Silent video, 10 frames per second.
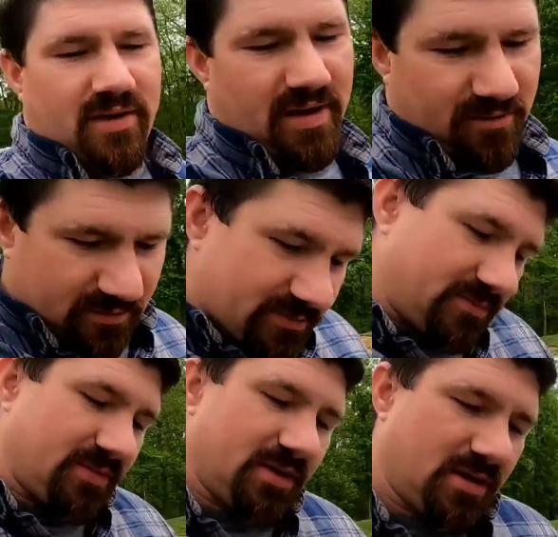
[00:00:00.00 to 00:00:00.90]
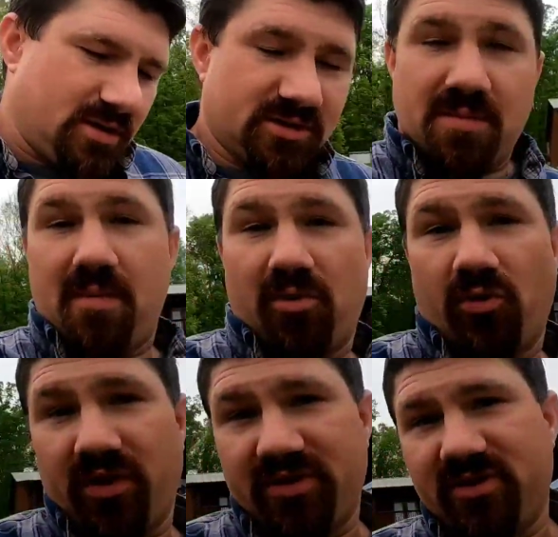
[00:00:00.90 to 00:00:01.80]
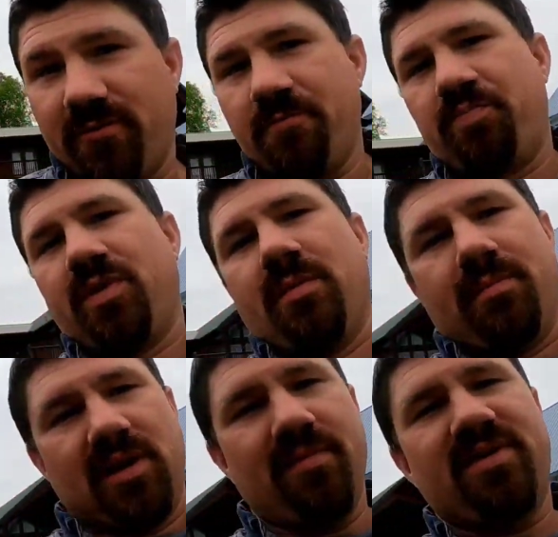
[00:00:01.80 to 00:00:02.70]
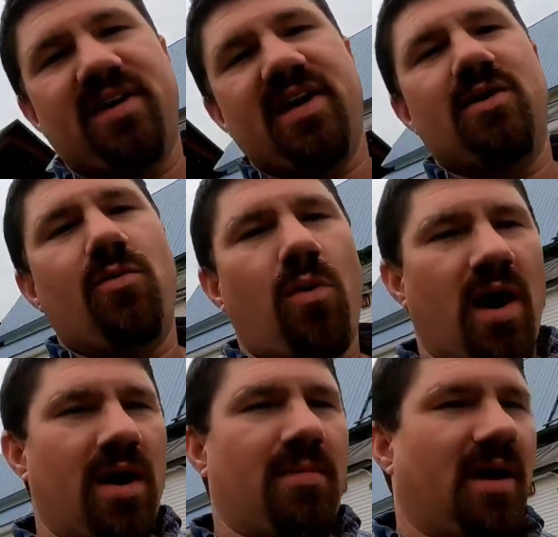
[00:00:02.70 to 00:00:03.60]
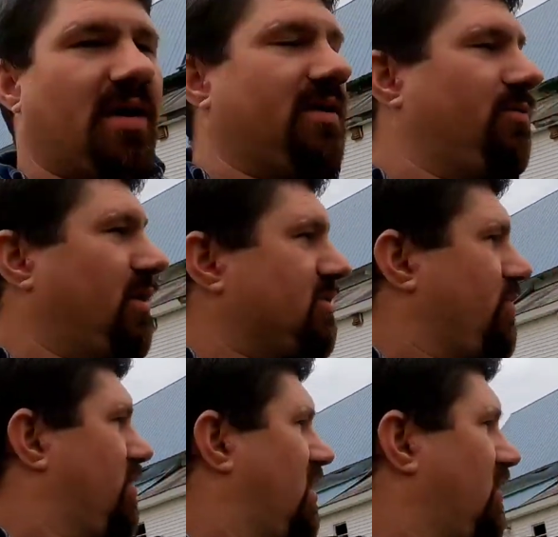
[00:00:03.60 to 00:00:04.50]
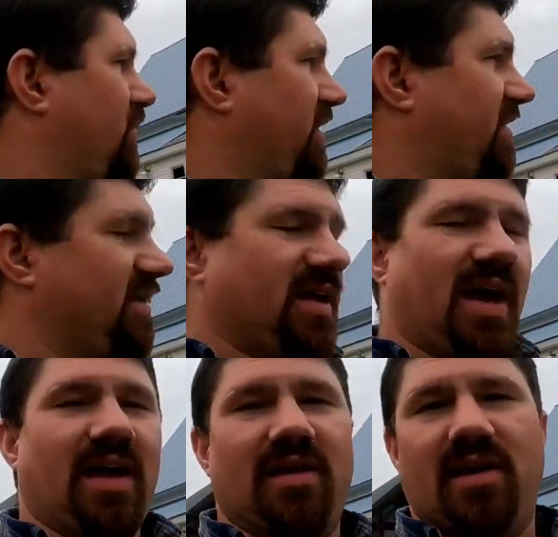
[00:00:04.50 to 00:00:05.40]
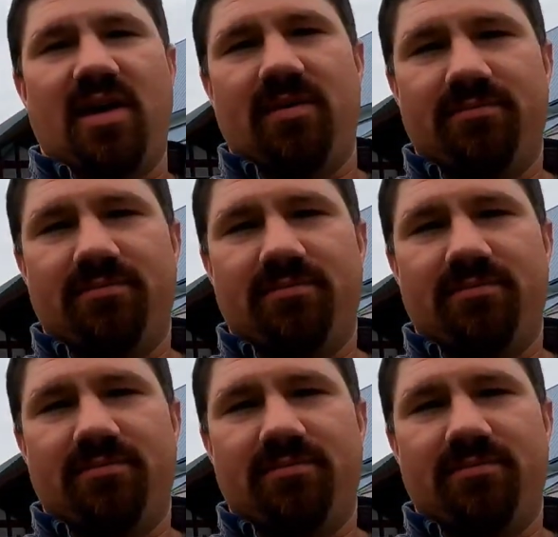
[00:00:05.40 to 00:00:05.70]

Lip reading: Well, some people don't think so, but let me tell you why I bought it, what's going on with it, and